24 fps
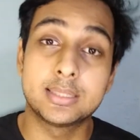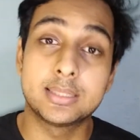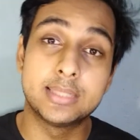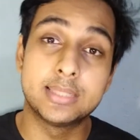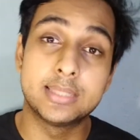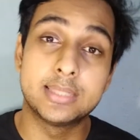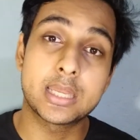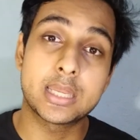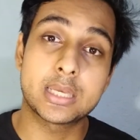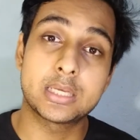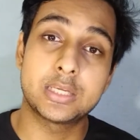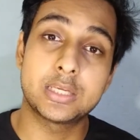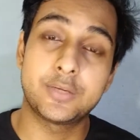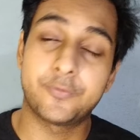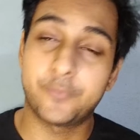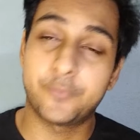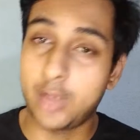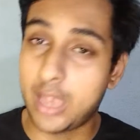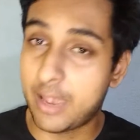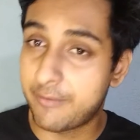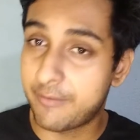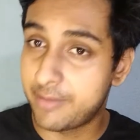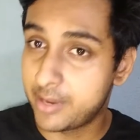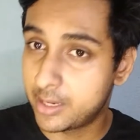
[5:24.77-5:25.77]
Then if
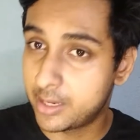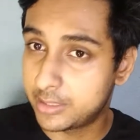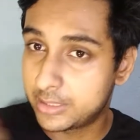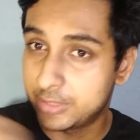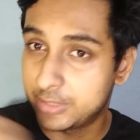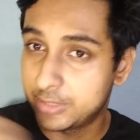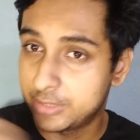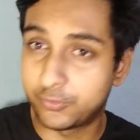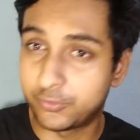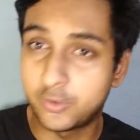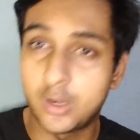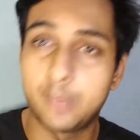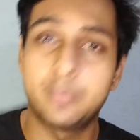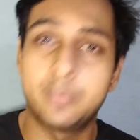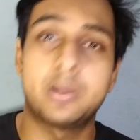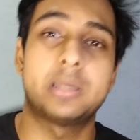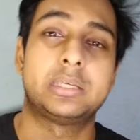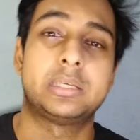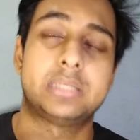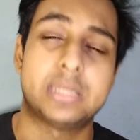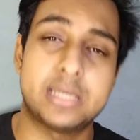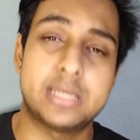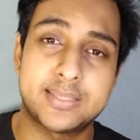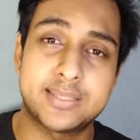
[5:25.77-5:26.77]
you're having any trauma,
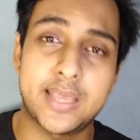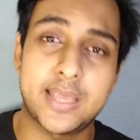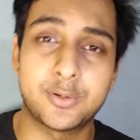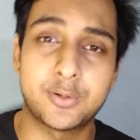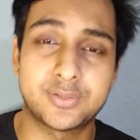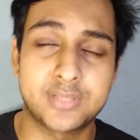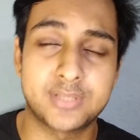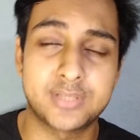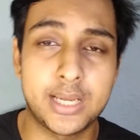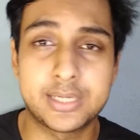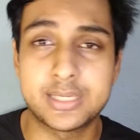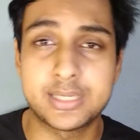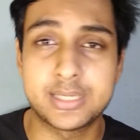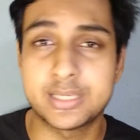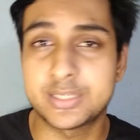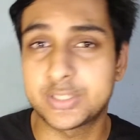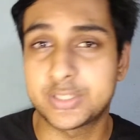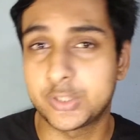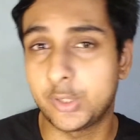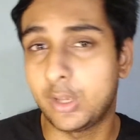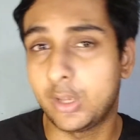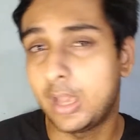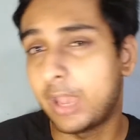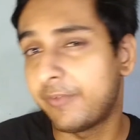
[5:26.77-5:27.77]
yes,
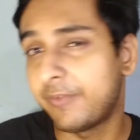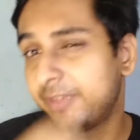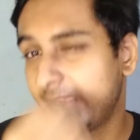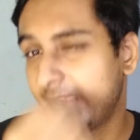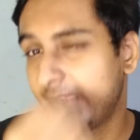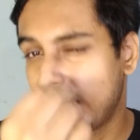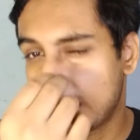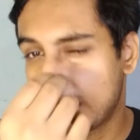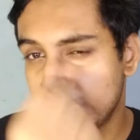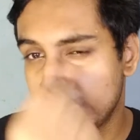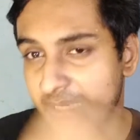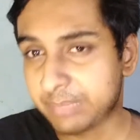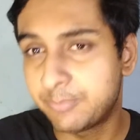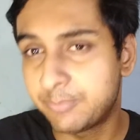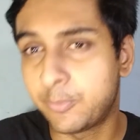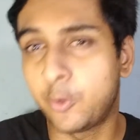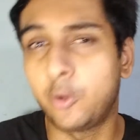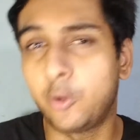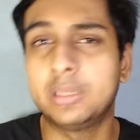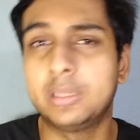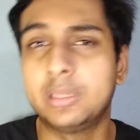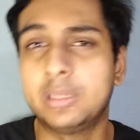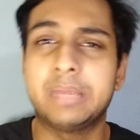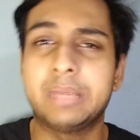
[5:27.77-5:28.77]
sinusitis. You're having any
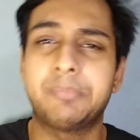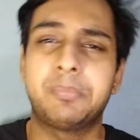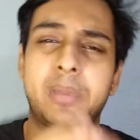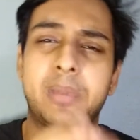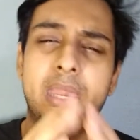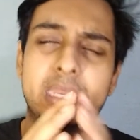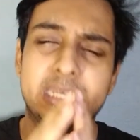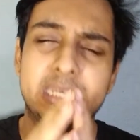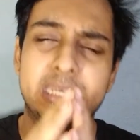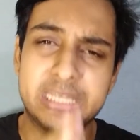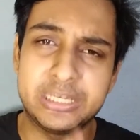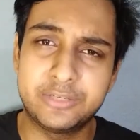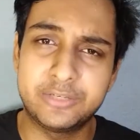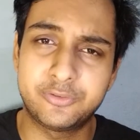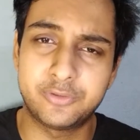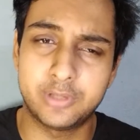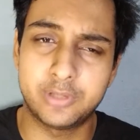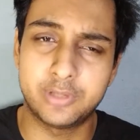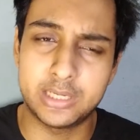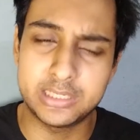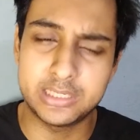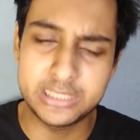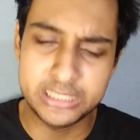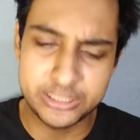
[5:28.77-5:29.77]
polyp,
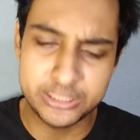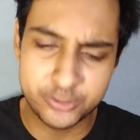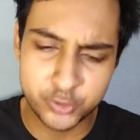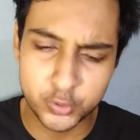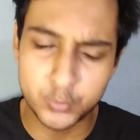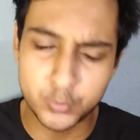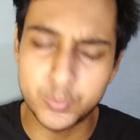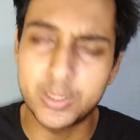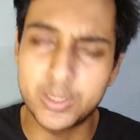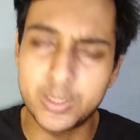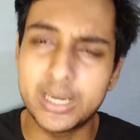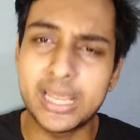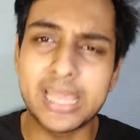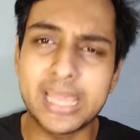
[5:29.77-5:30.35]
any tumor,